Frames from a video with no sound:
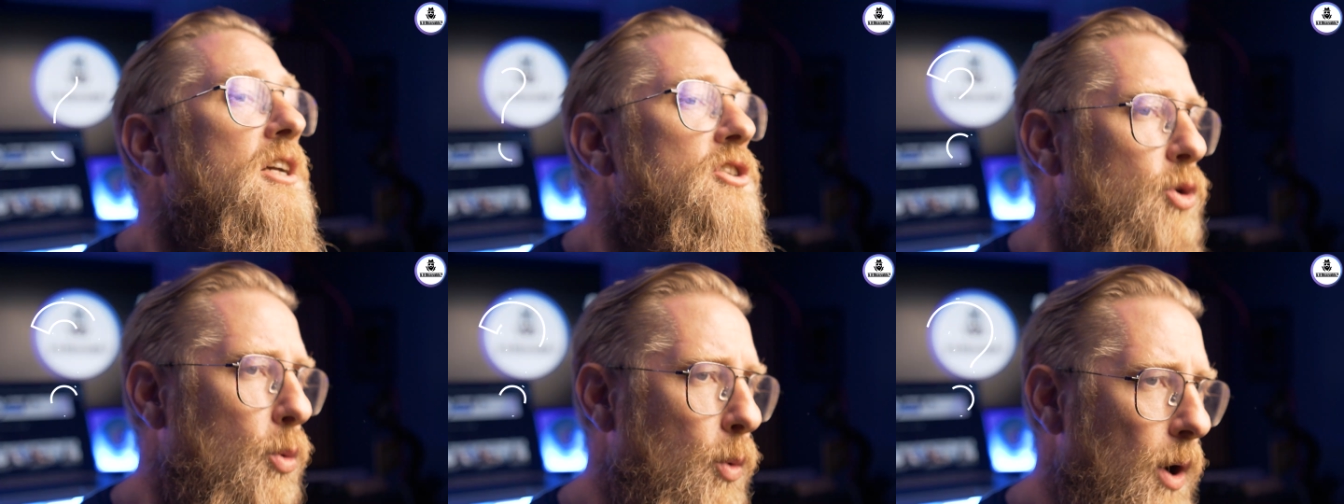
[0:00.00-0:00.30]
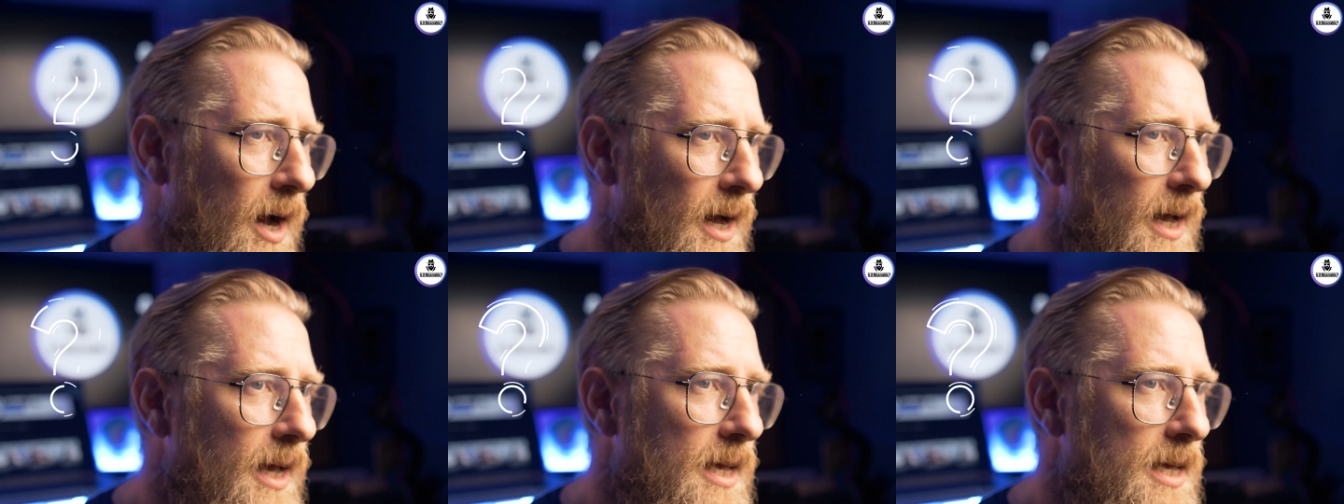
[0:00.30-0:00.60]
So
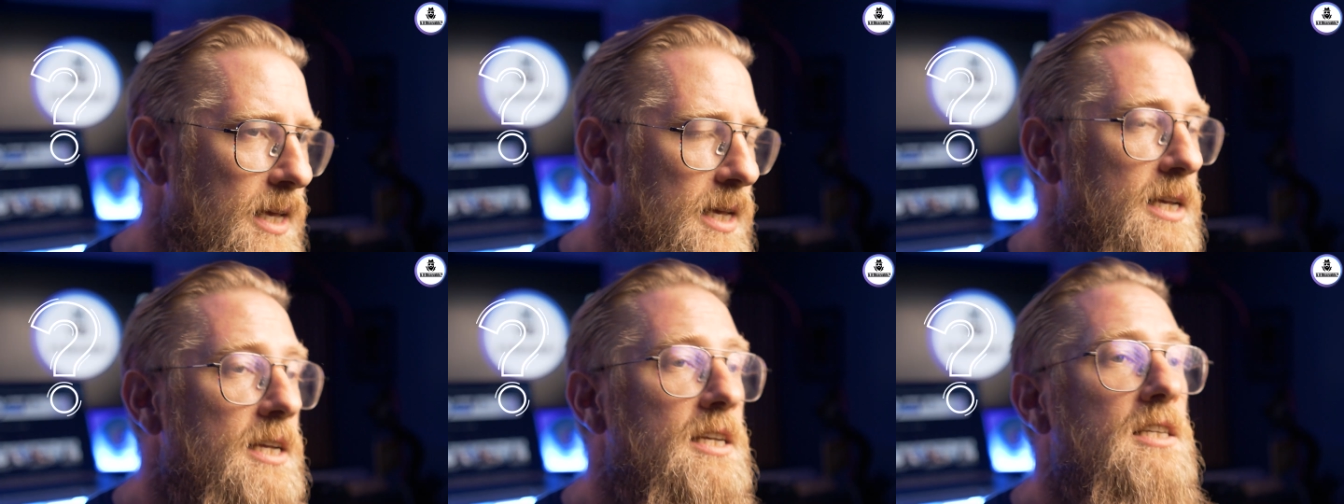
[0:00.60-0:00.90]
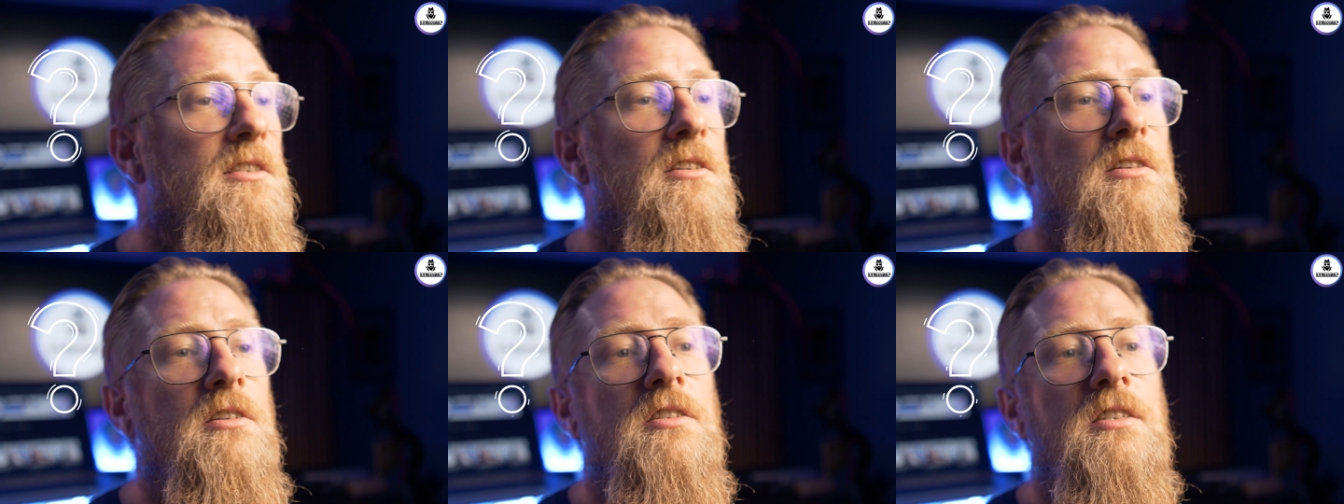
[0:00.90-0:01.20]
why
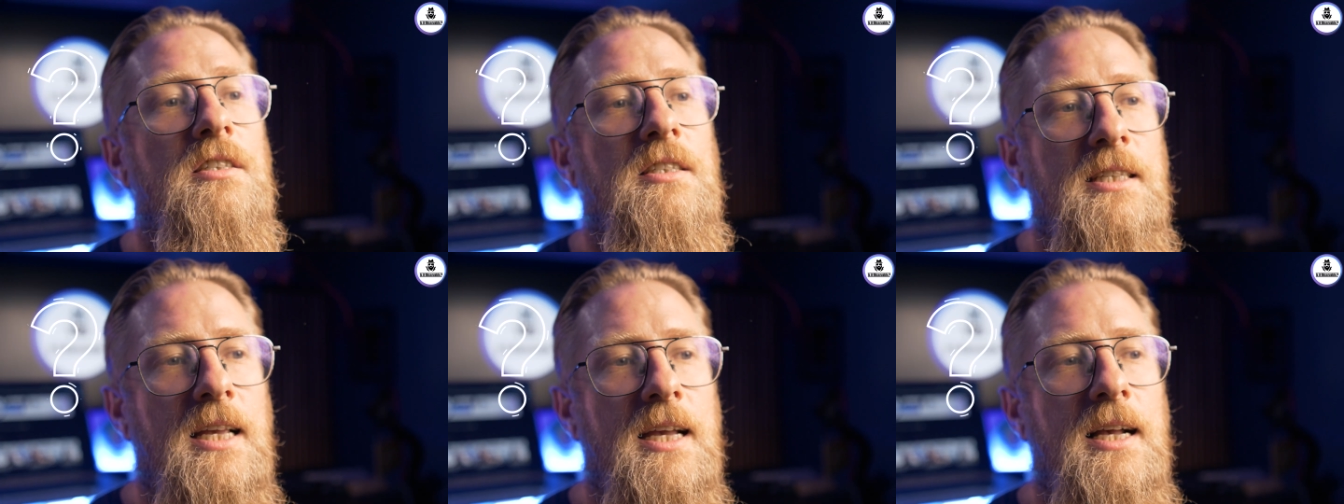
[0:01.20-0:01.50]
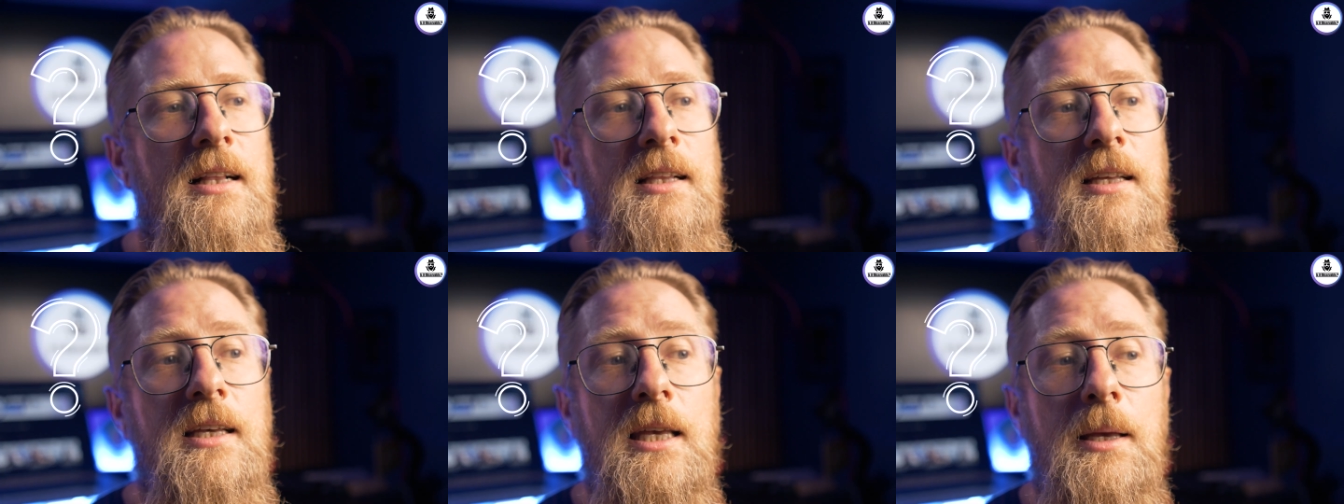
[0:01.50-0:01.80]
is
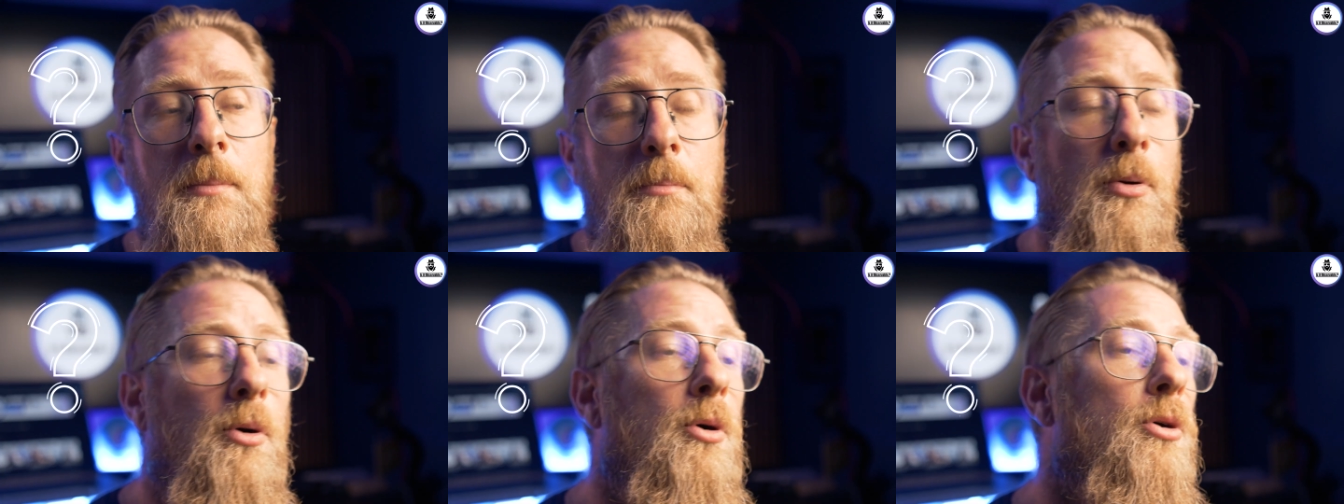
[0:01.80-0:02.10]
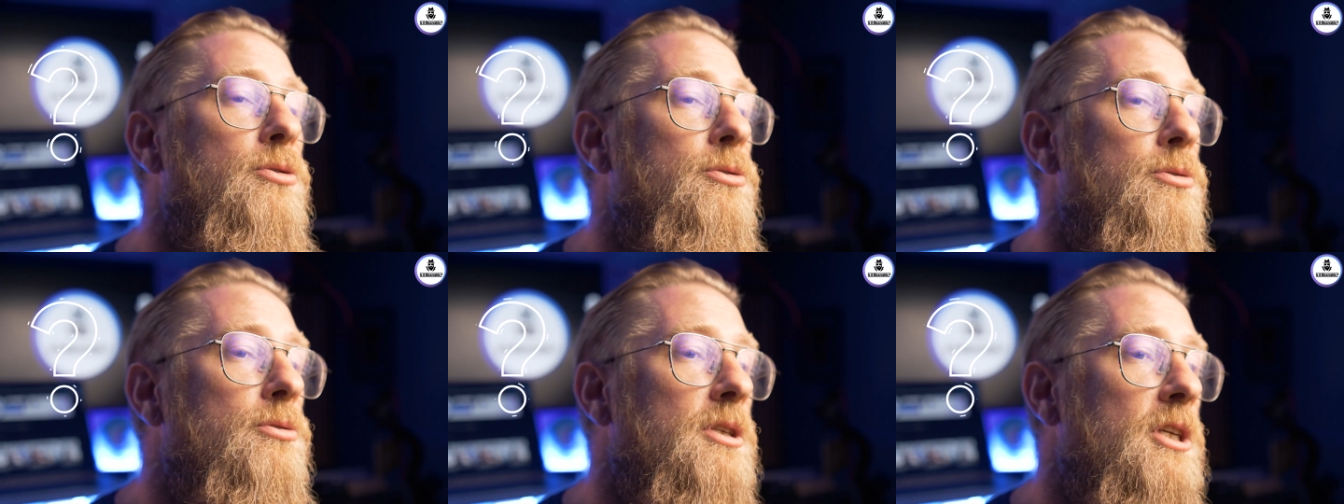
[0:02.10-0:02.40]
CEL
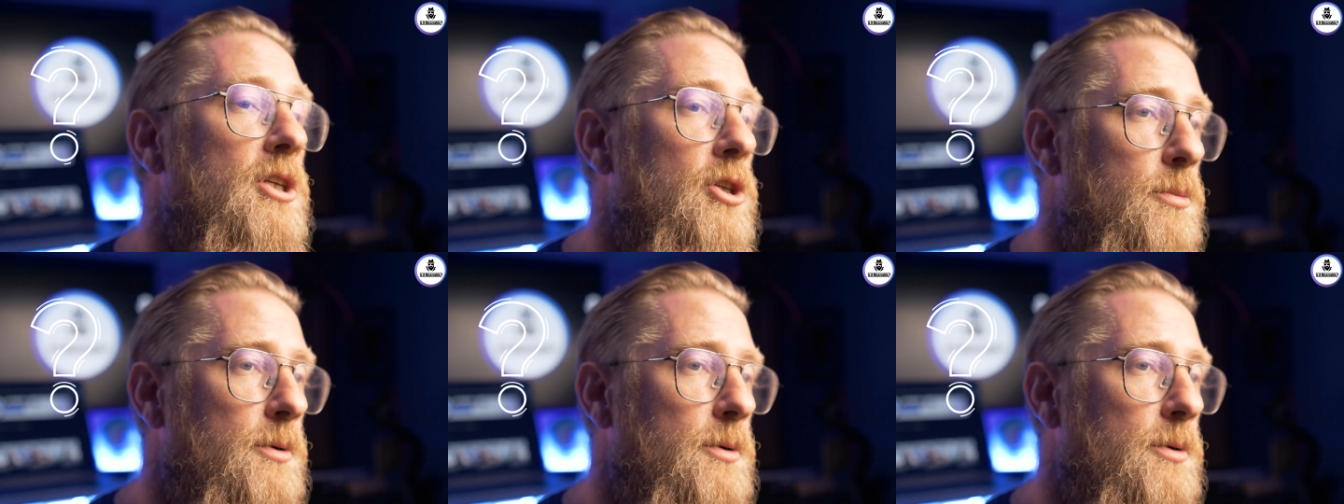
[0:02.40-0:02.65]
important in